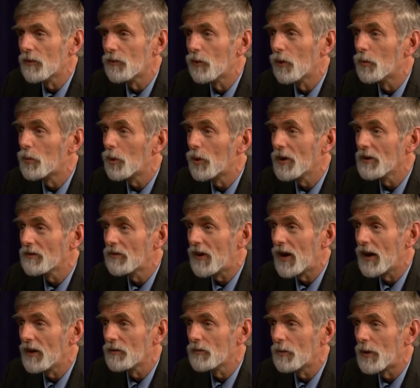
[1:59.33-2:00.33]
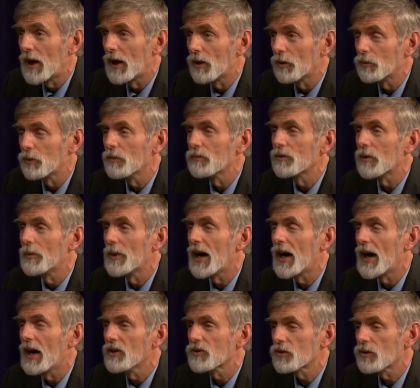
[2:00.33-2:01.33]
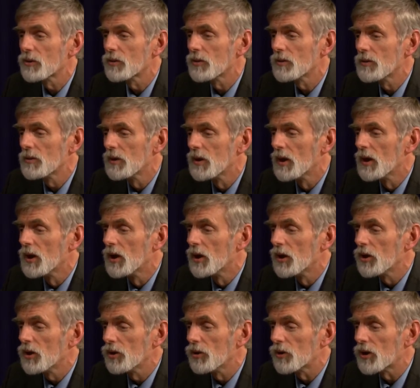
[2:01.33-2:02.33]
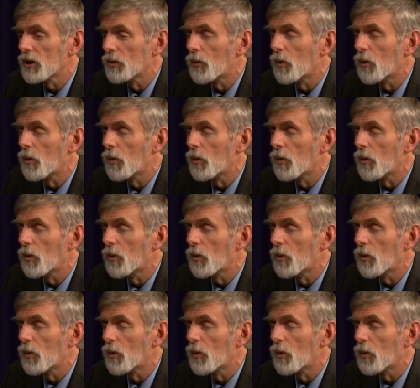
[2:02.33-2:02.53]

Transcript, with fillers: 4.5 mile route from the high school, you can